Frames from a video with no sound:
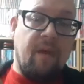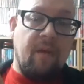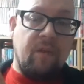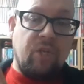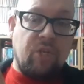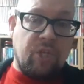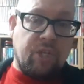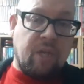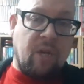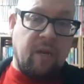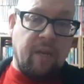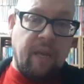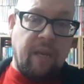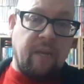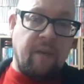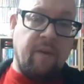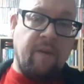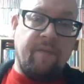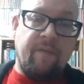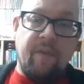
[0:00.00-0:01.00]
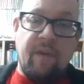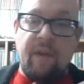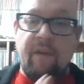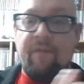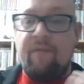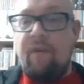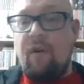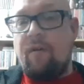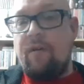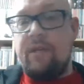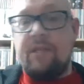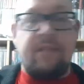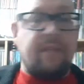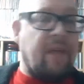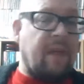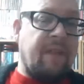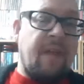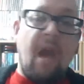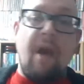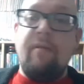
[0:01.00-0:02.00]
just can't get enough, and A Forest,
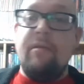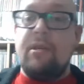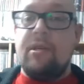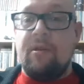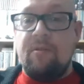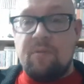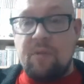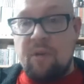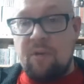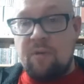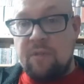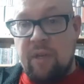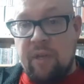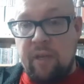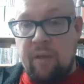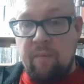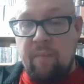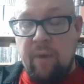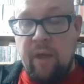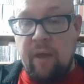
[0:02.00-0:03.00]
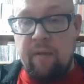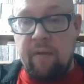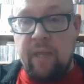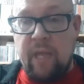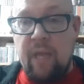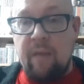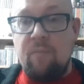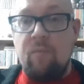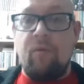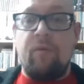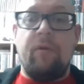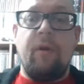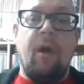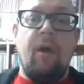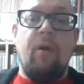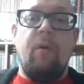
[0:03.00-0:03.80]
they're the only two songs I can play on keyboard,